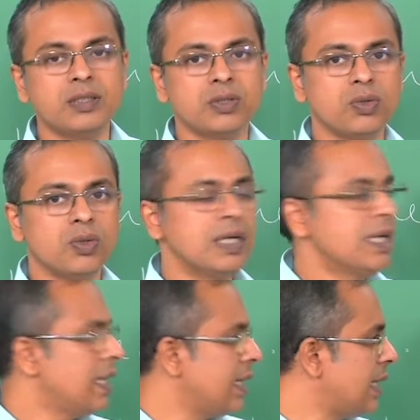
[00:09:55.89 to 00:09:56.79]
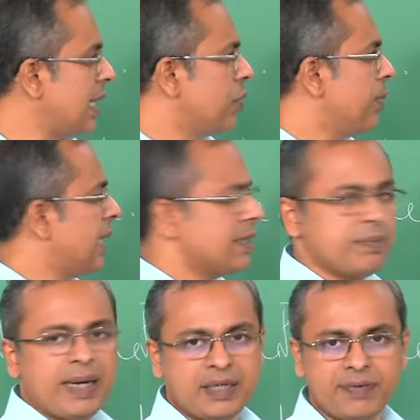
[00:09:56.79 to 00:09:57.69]
So, and then you may get
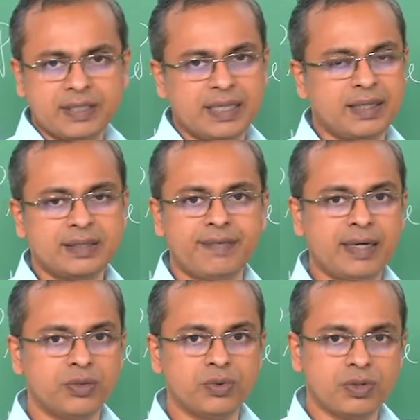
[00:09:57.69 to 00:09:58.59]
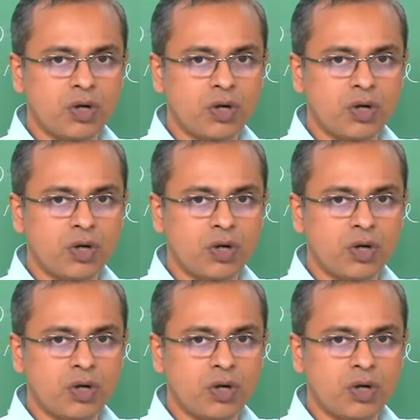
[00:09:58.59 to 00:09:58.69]
some activation energy values,